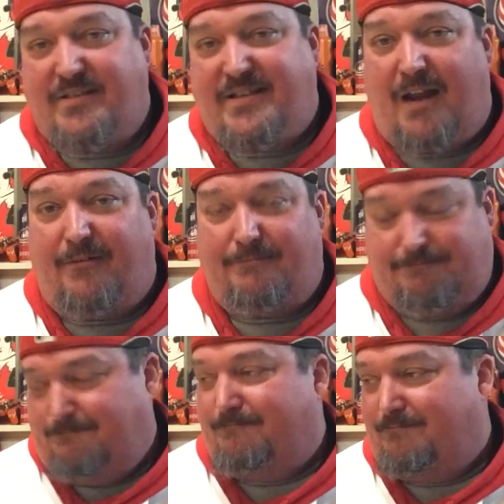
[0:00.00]

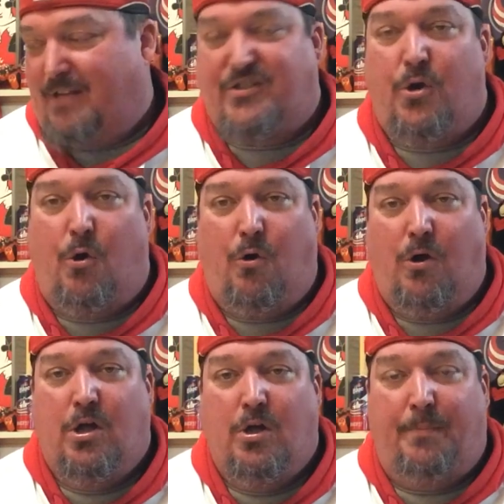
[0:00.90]
it's
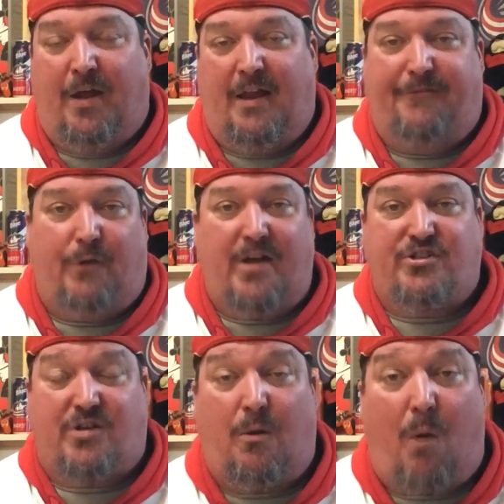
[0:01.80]
cool. But if you're
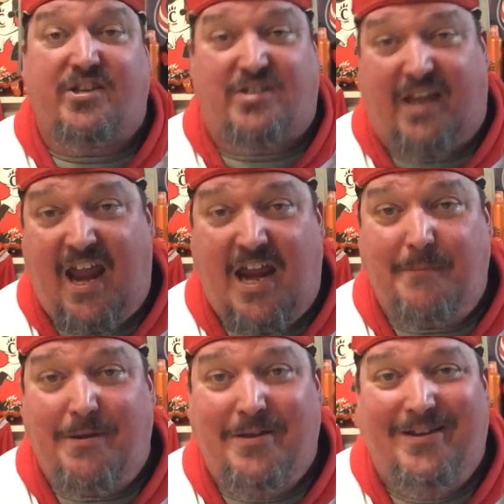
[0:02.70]
actually trying to watch the game,